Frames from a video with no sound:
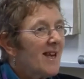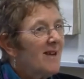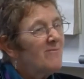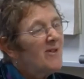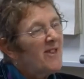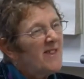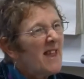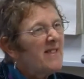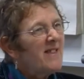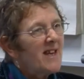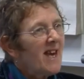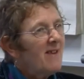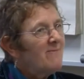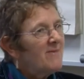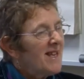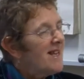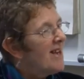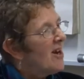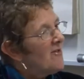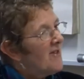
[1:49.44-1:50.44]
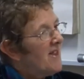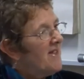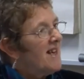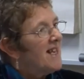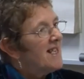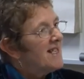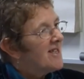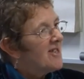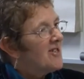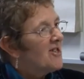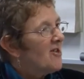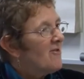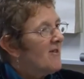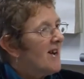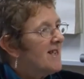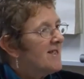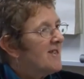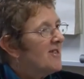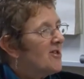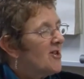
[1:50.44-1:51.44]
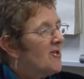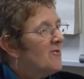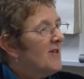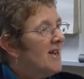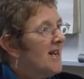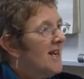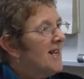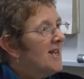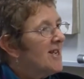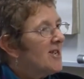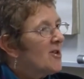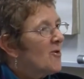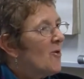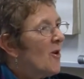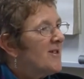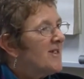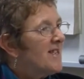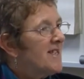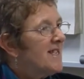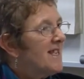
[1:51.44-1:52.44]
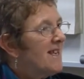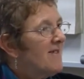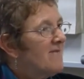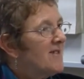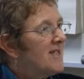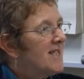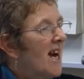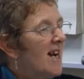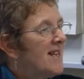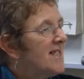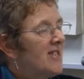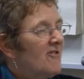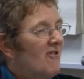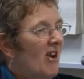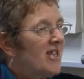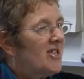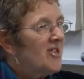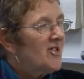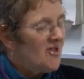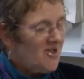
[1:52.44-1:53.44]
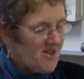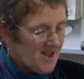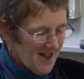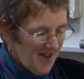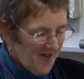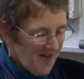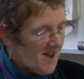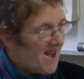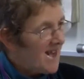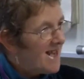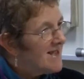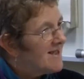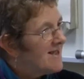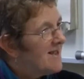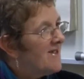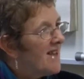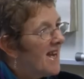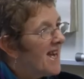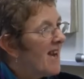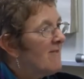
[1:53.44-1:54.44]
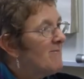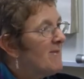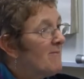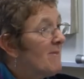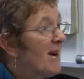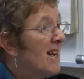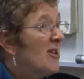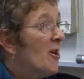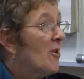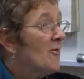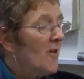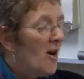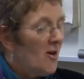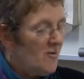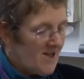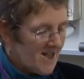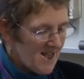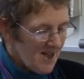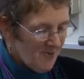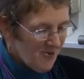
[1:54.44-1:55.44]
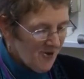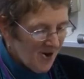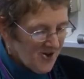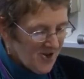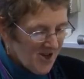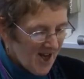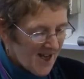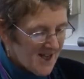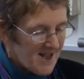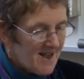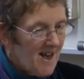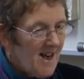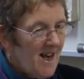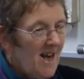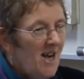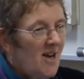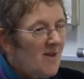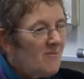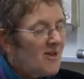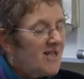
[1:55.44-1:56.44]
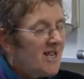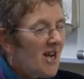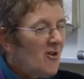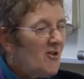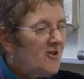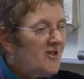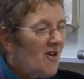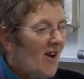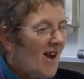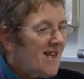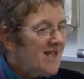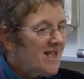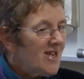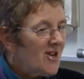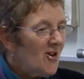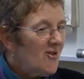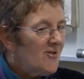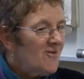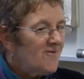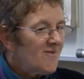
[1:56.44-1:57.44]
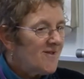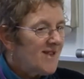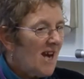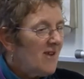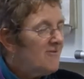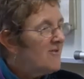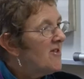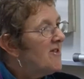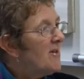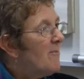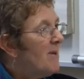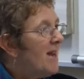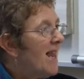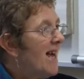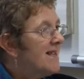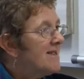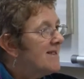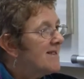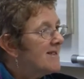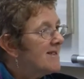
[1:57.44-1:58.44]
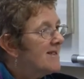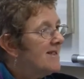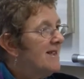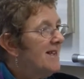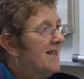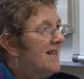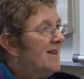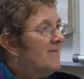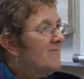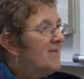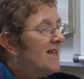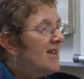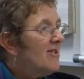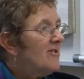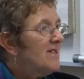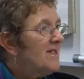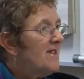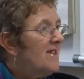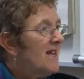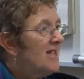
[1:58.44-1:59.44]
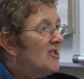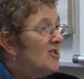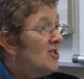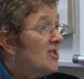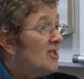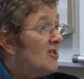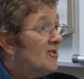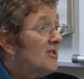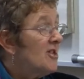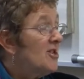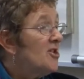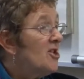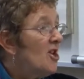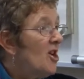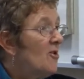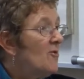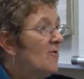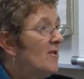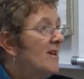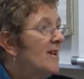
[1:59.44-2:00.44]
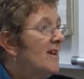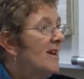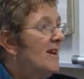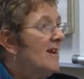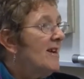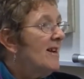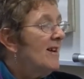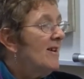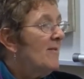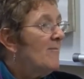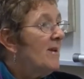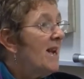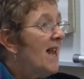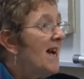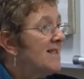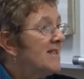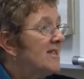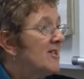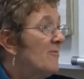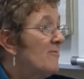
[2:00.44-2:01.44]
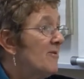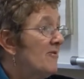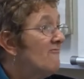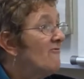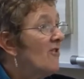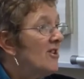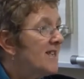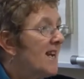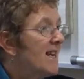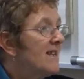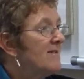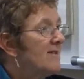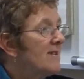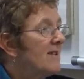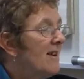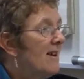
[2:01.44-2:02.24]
But then they gave me other things to do. I had to do quantitative titrations and things, and they gave me my own little projects. But I also had to go down on the plant because they just got a new plant up and running.